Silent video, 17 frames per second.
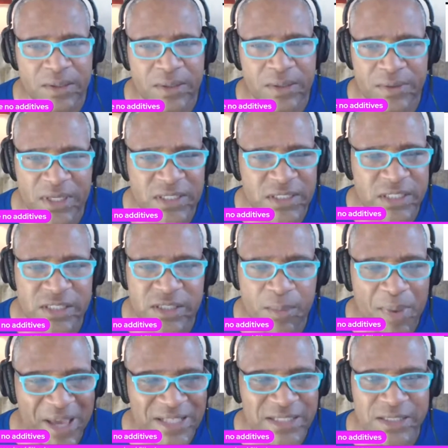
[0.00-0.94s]
this is the
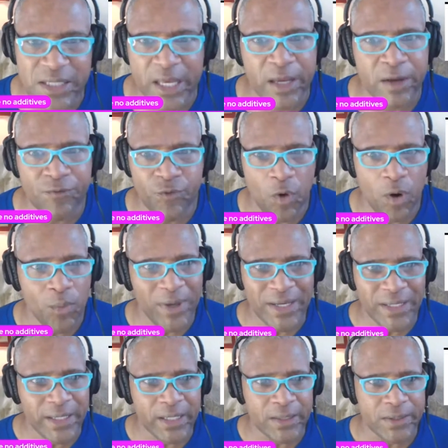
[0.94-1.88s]
best thing for
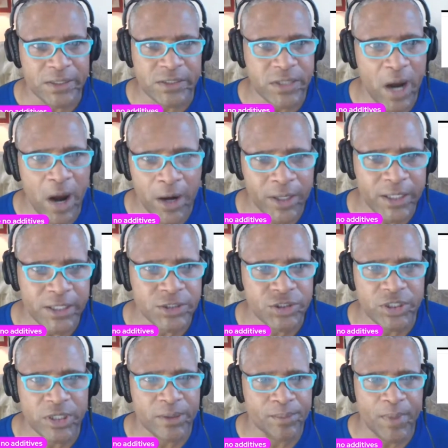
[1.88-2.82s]
Wendy, this guardianship.